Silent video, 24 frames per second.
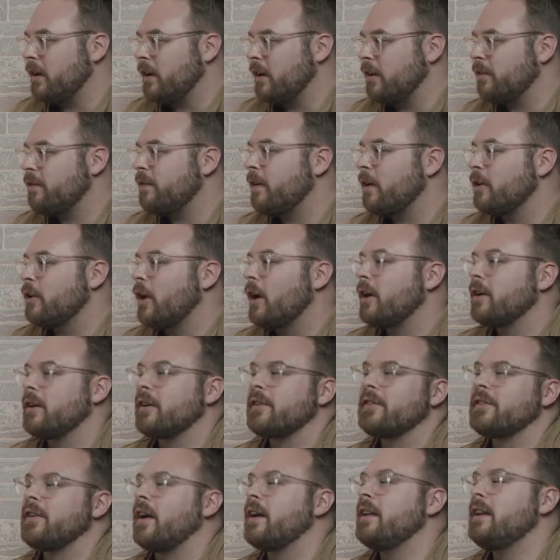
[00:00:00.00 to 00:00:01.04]
it felt
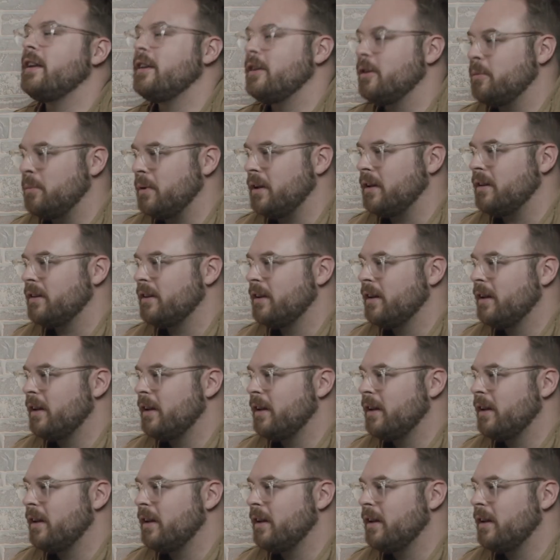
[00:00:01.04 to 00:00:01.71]
unexciting to me